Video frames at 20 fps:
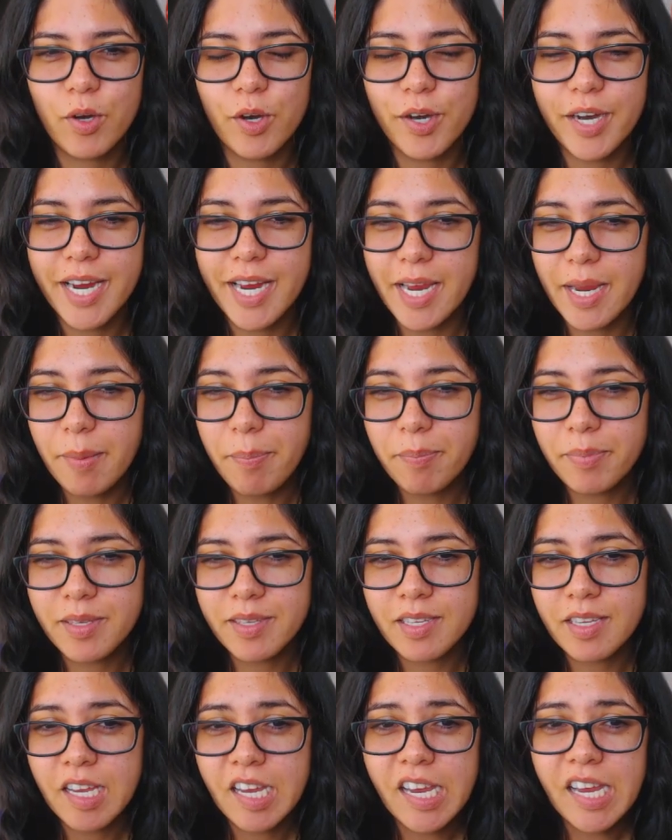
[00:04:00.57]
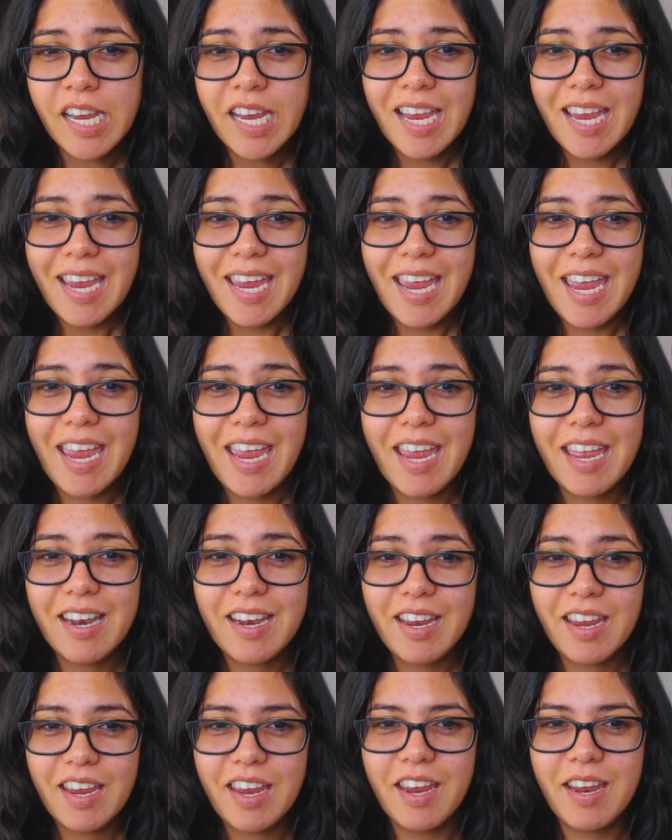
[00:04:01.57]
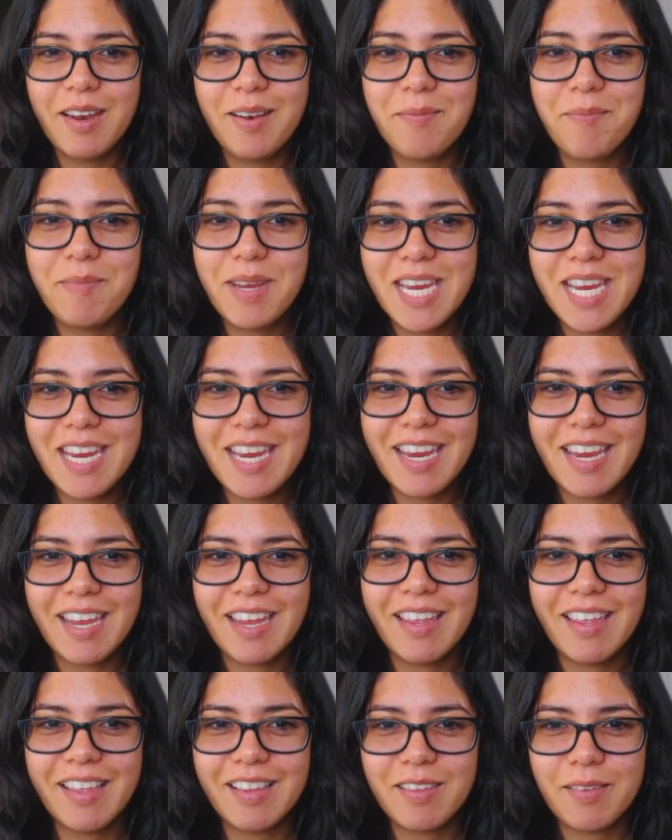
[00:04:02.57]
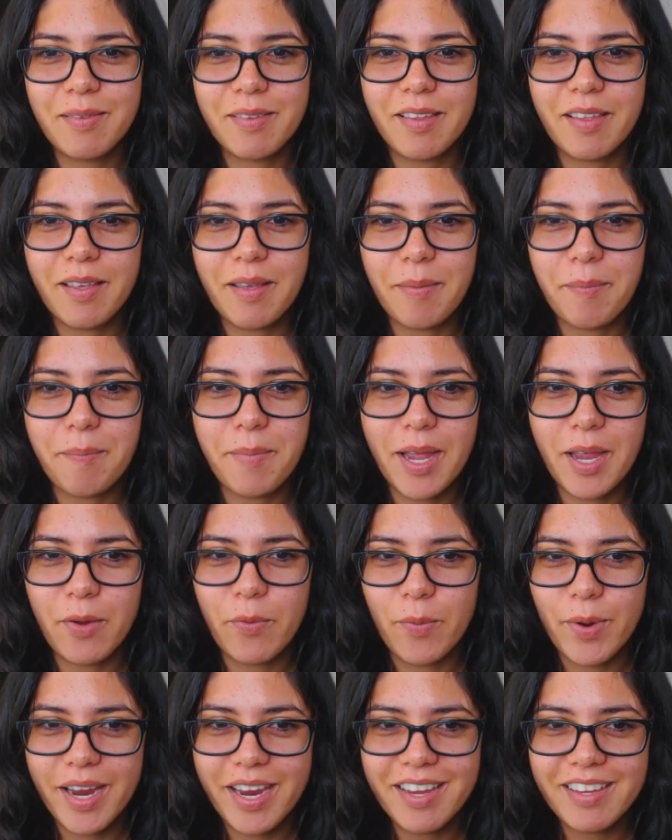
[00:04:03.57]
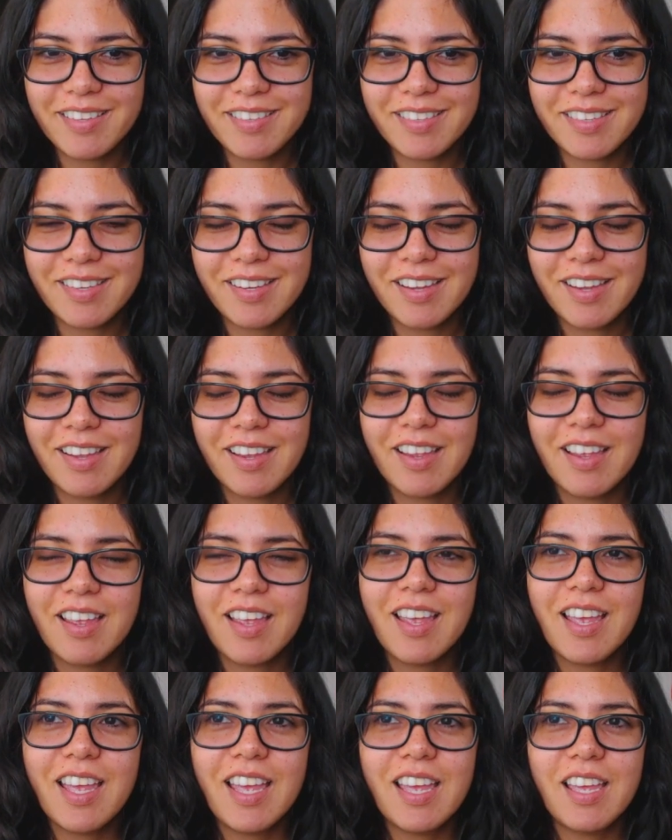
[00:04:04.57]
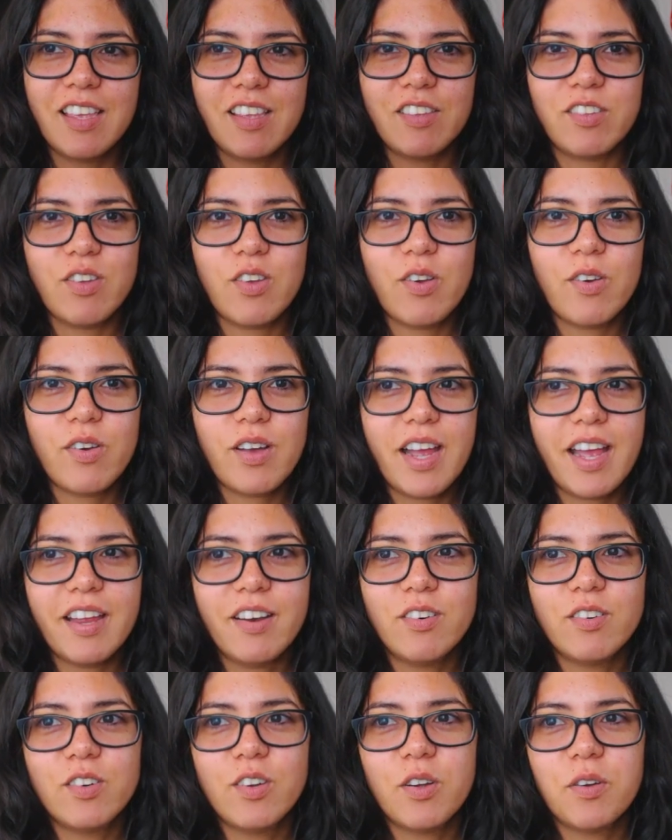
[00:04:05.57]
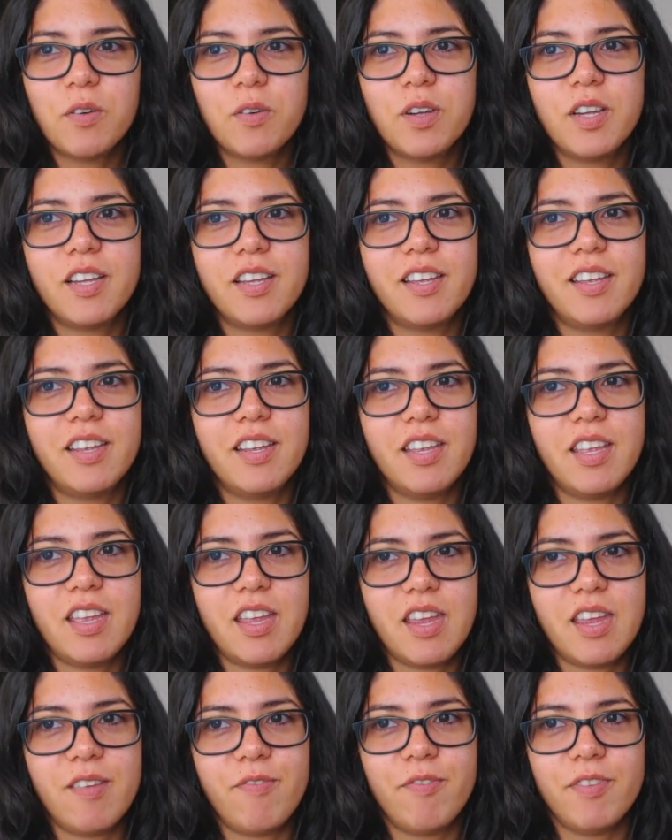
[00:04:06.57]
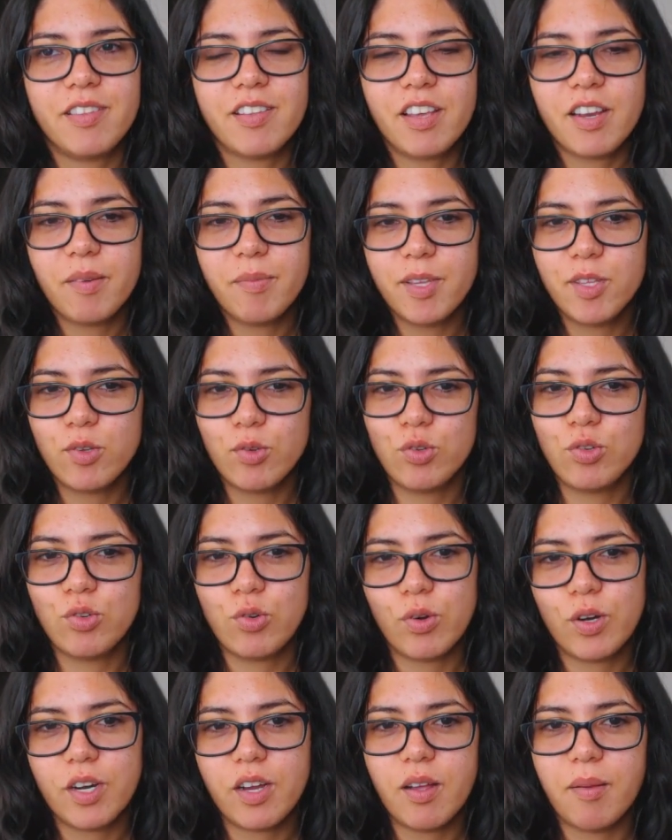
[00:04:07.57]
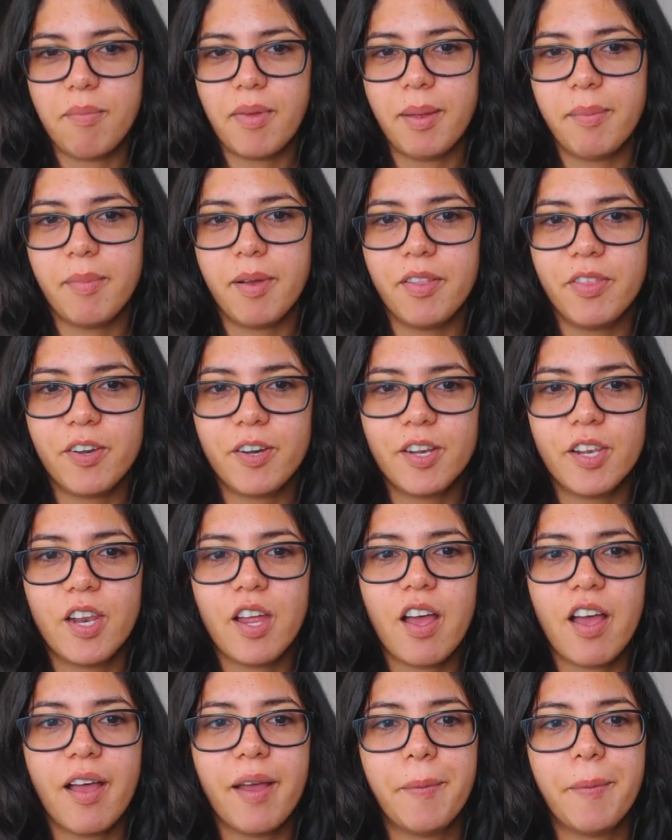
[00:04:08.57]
hips, and in me, it hits my waist. So I don't know if it's gonna be too short on my mother-in-law.